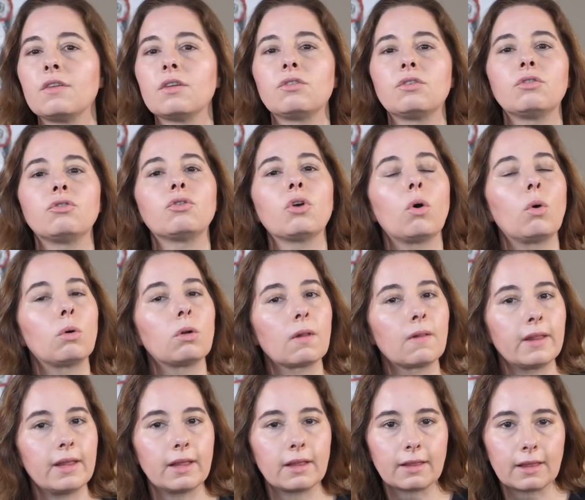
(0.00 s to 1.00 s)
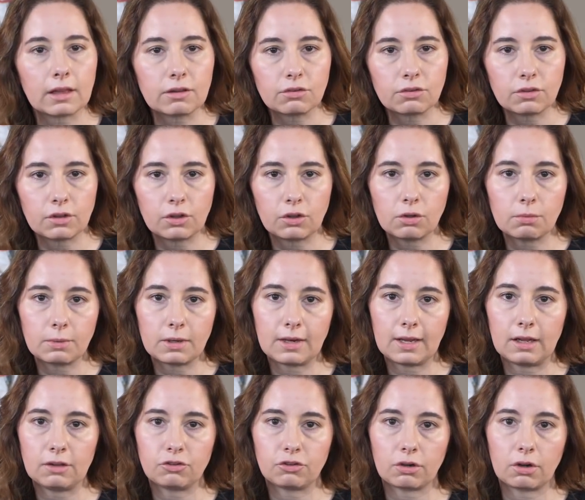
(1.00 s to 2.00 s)
This is totally against the human
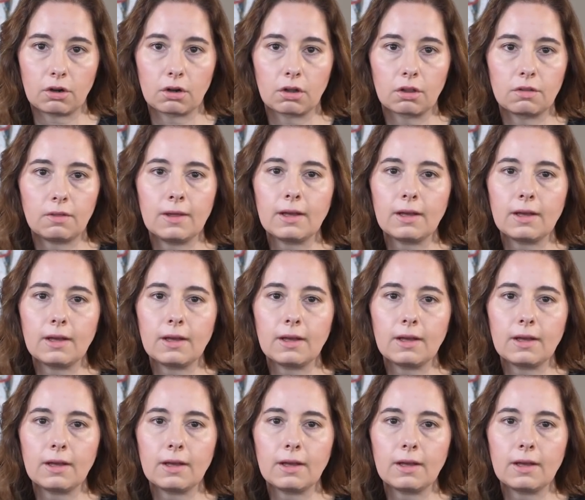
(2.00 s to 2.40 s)
nature.